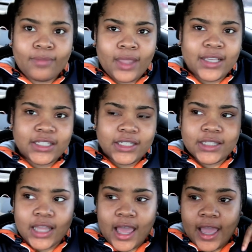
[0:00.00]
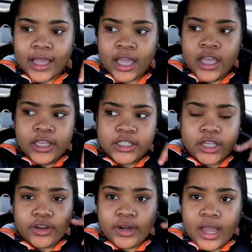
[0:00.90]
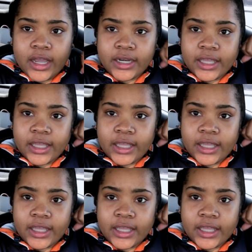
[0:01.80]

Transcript: and she's like so you're not gonna